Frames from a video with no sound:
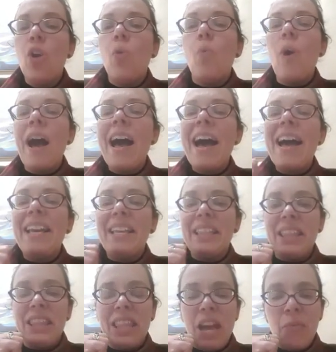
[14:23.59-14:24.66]
where
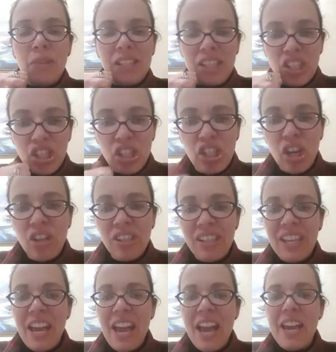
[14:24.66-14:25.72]
there was a
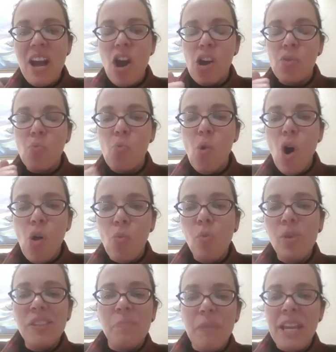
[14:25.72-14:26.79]
dossier on what
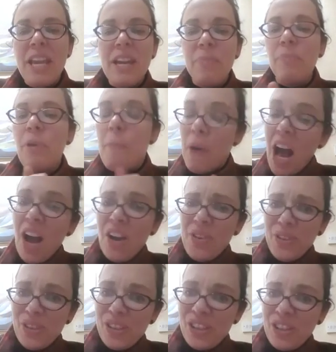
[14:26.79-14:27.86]
was being
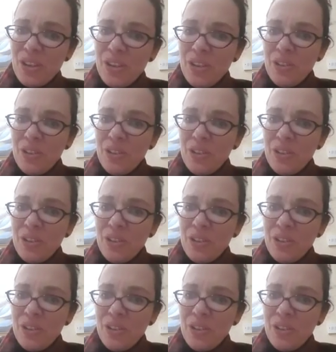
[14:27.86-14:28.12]
proposed.